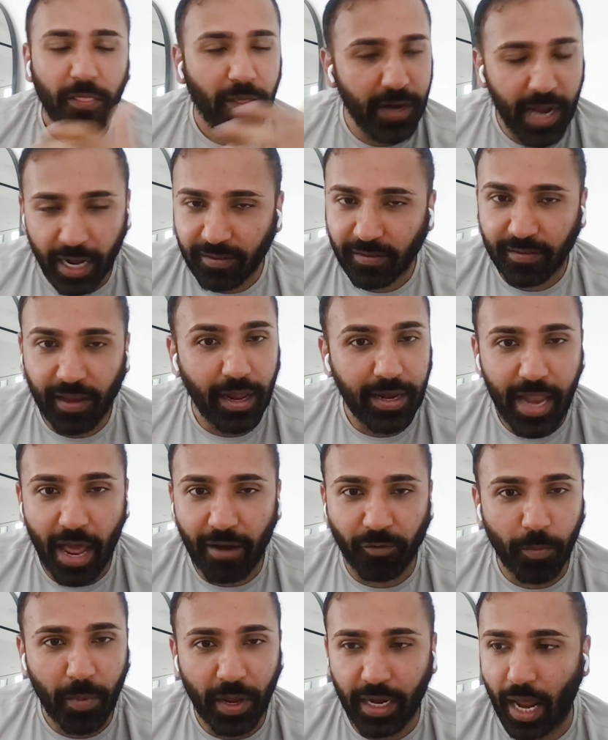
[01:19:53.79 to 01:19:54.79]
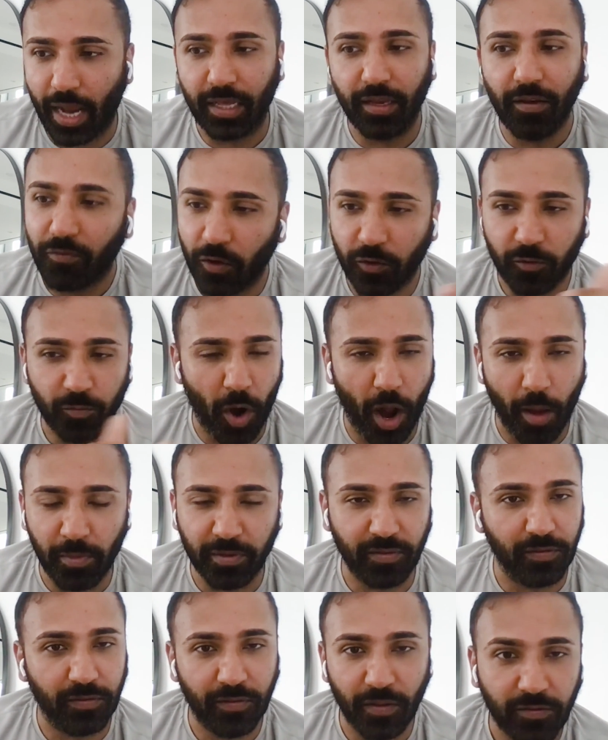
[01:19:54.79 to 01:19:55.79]
The next guy never made any of those
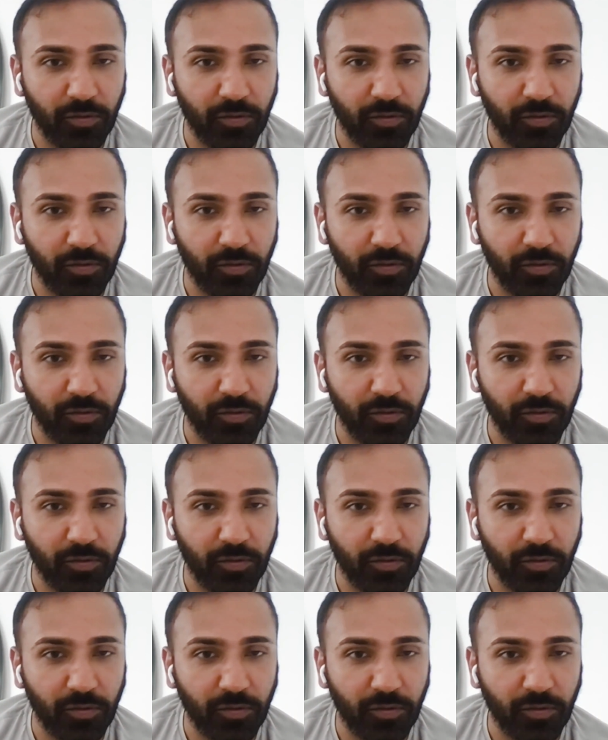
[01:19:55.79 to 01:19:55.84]
promises.